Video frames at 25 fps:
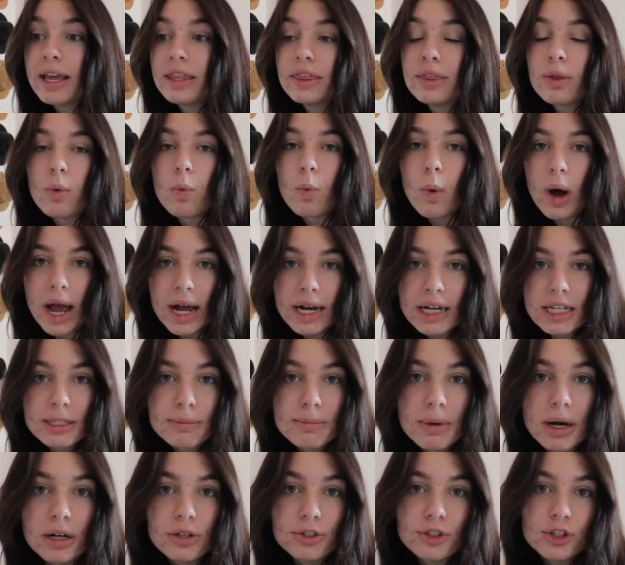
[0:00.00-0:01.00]
And the wax
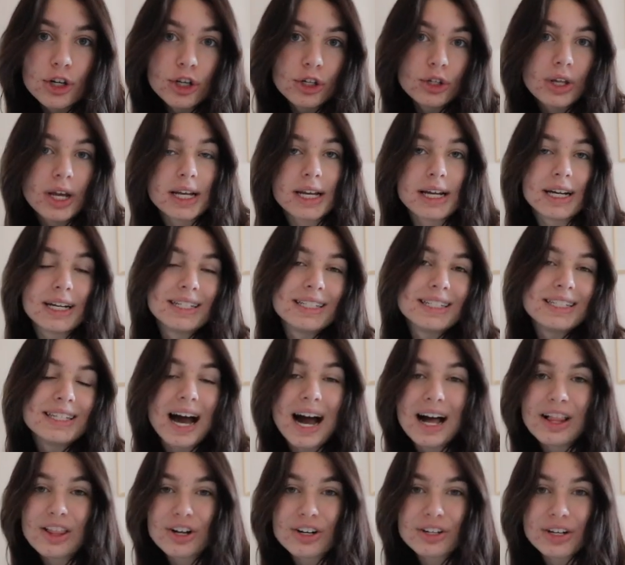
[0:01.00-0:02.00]
melts are like
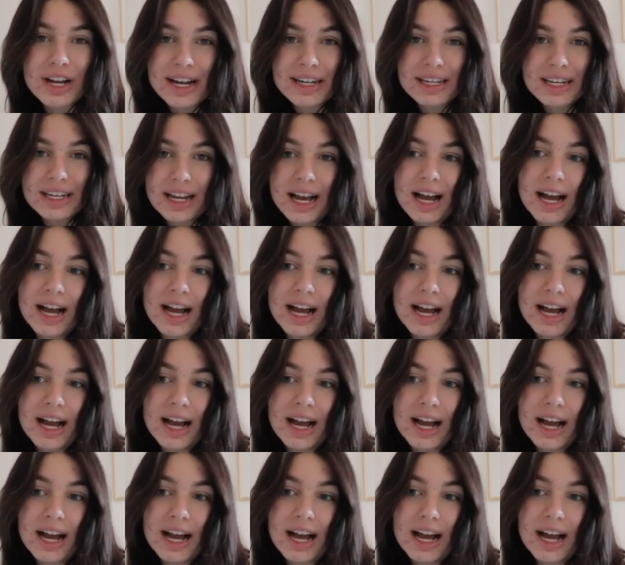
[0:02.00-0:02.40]
$1.99.